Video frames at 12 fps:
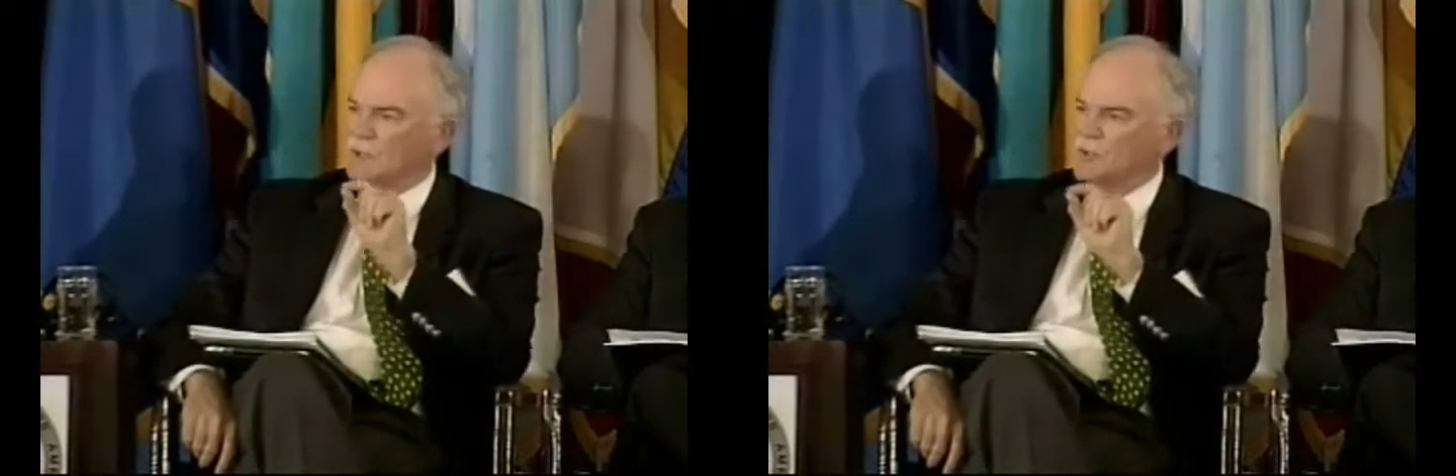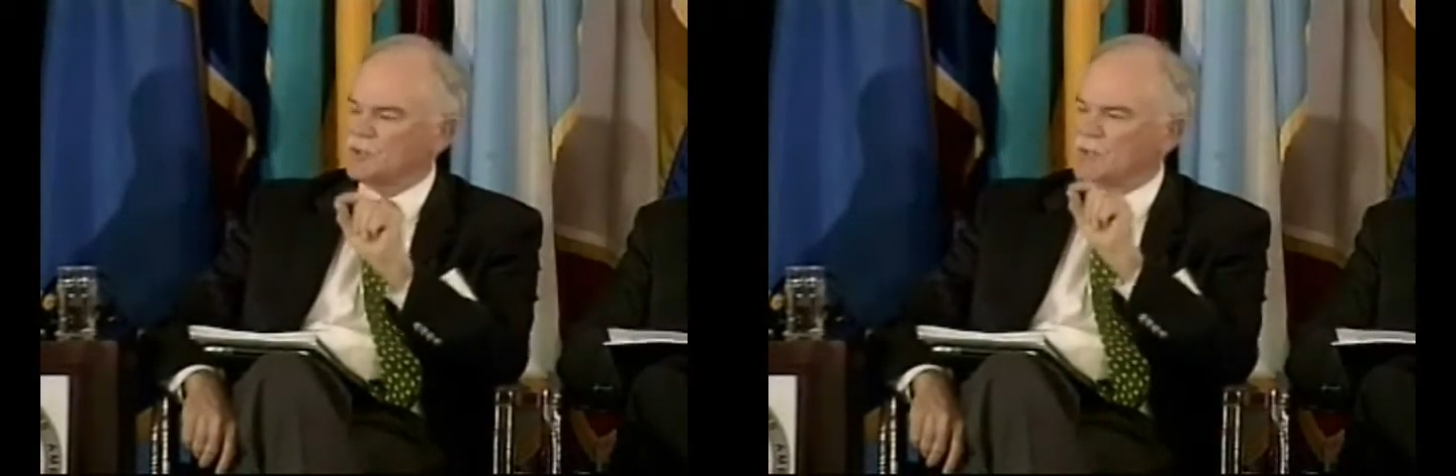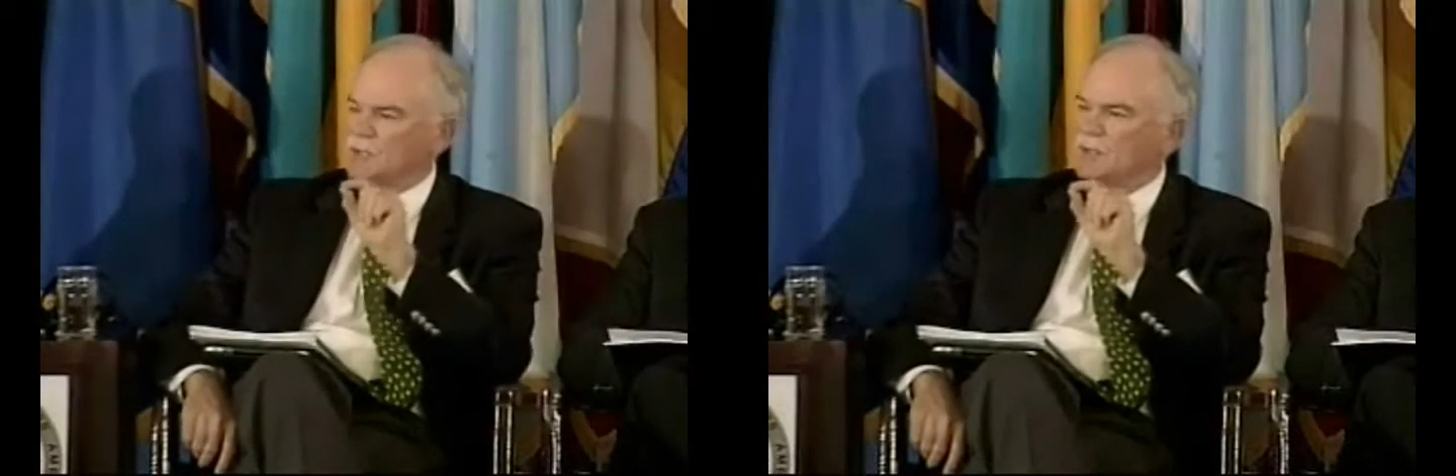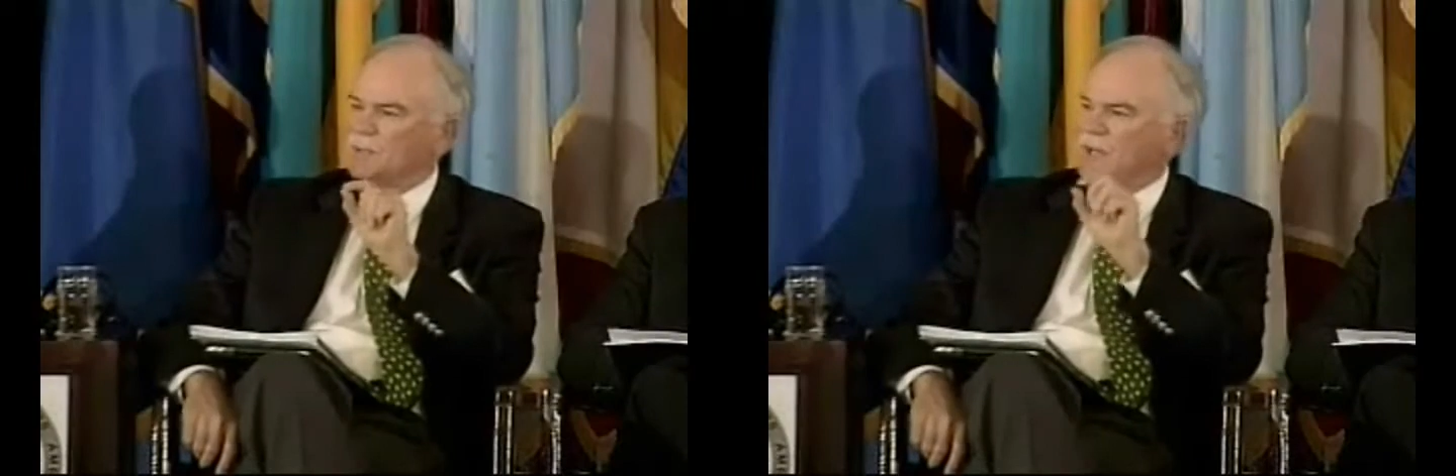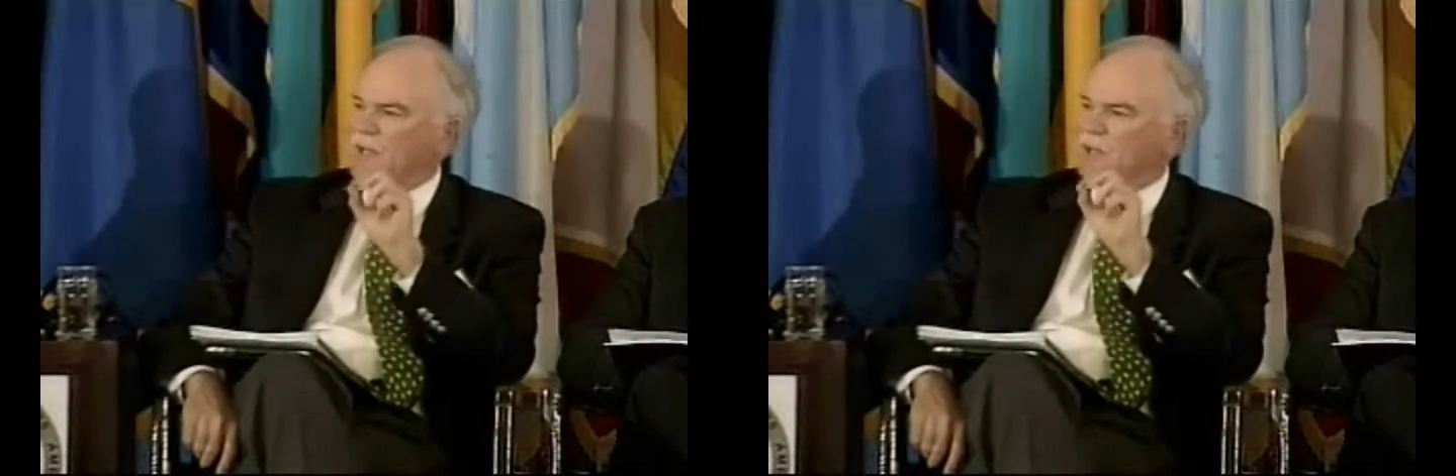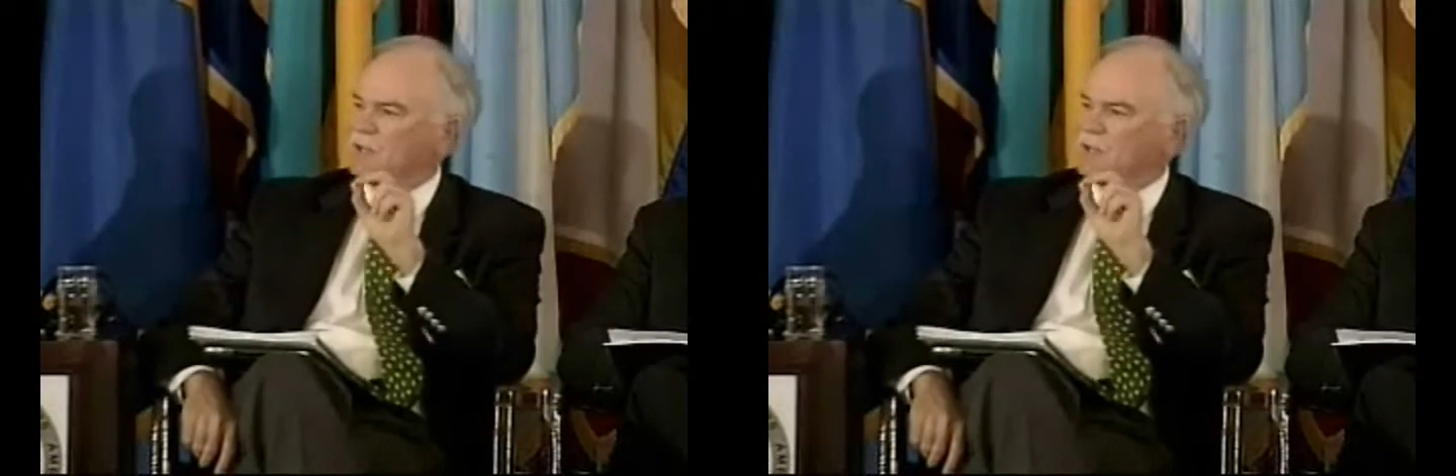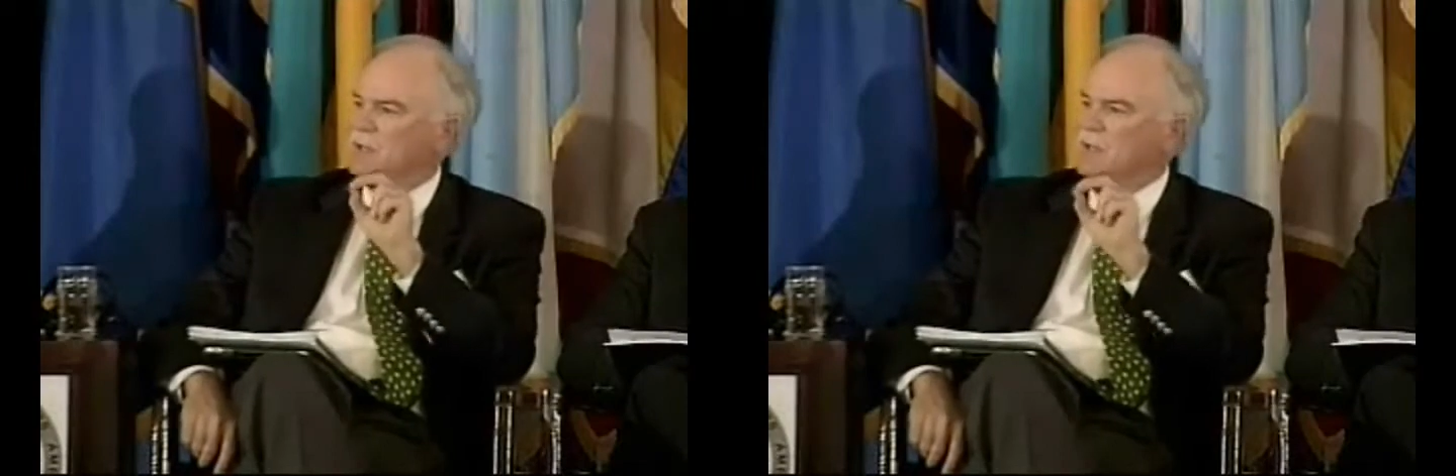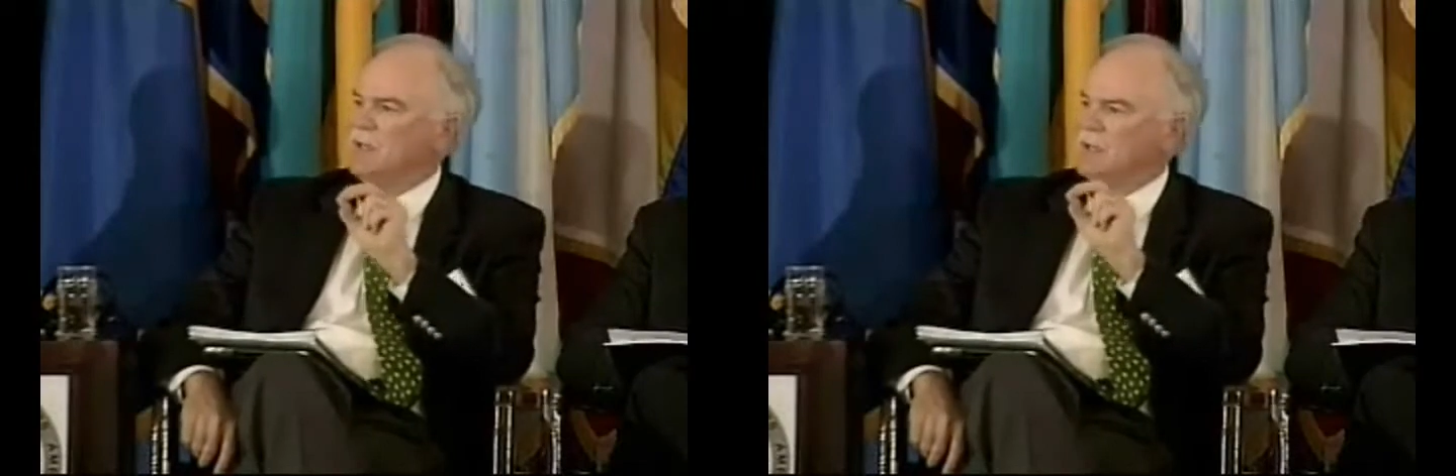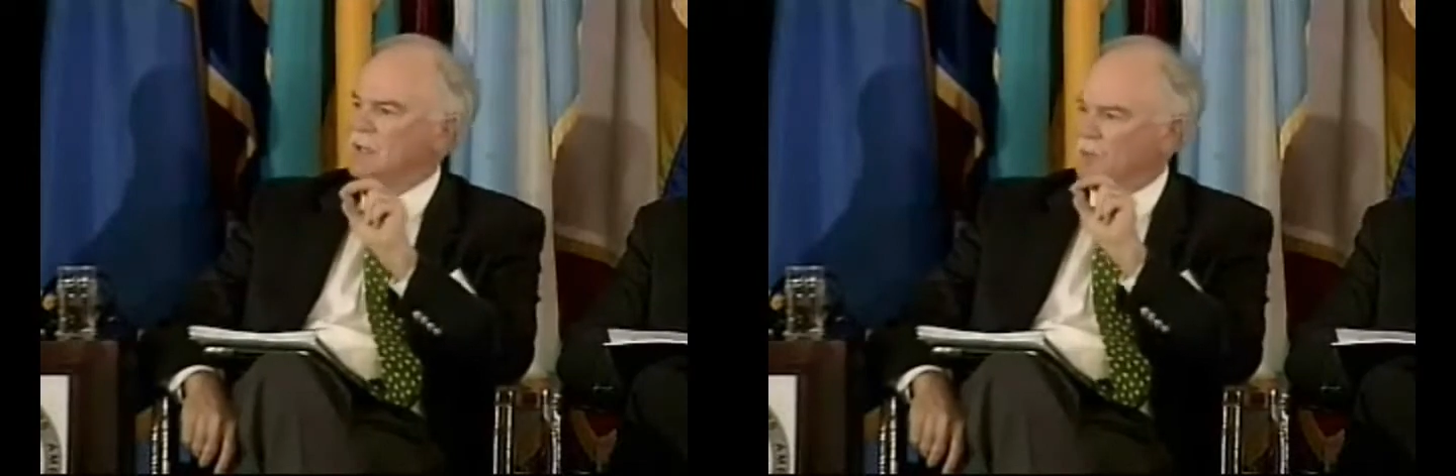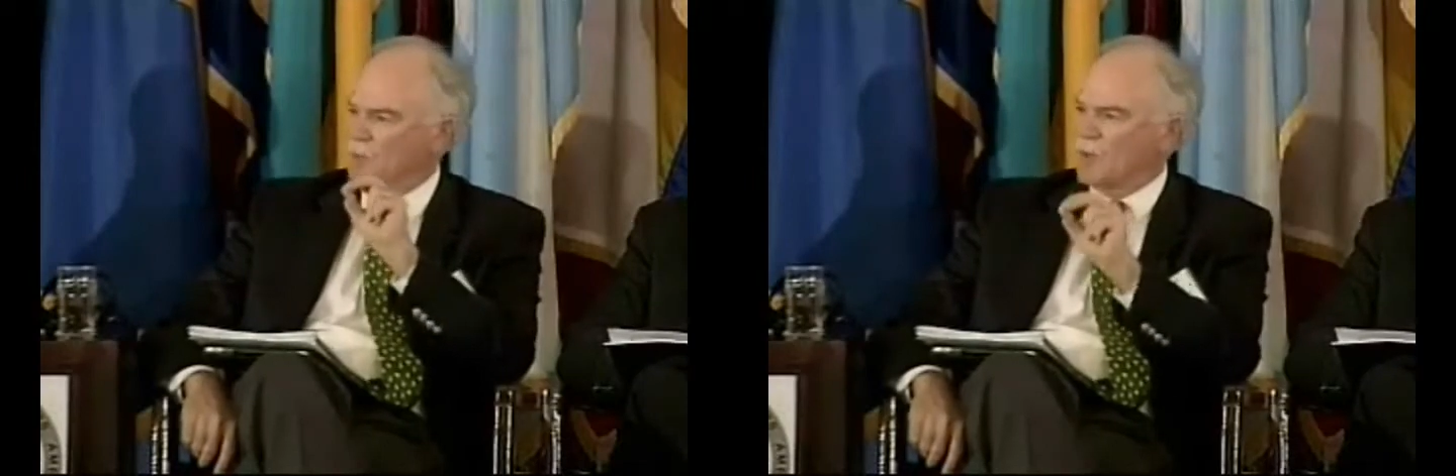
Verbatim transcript: constructive passion and